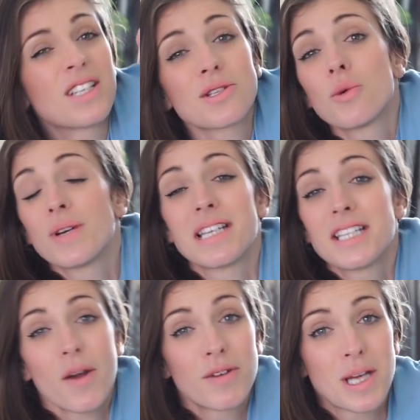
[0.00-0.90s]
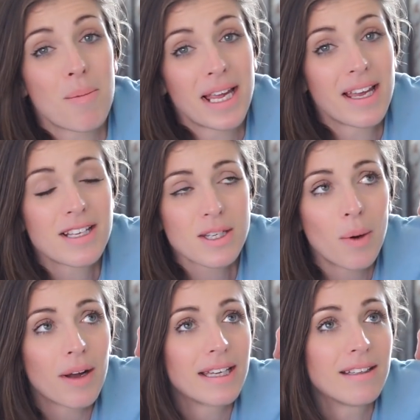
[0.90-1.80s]
He doesn't always need to have a dummy. He's
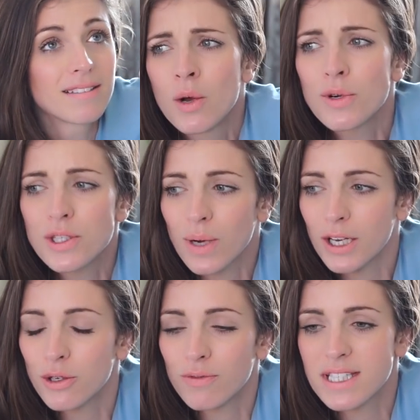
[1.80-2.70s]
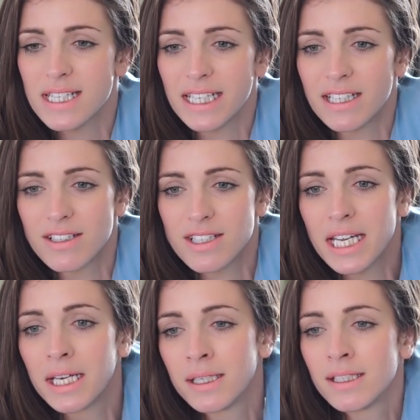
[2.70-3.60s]
quite, what's the word, not resilient,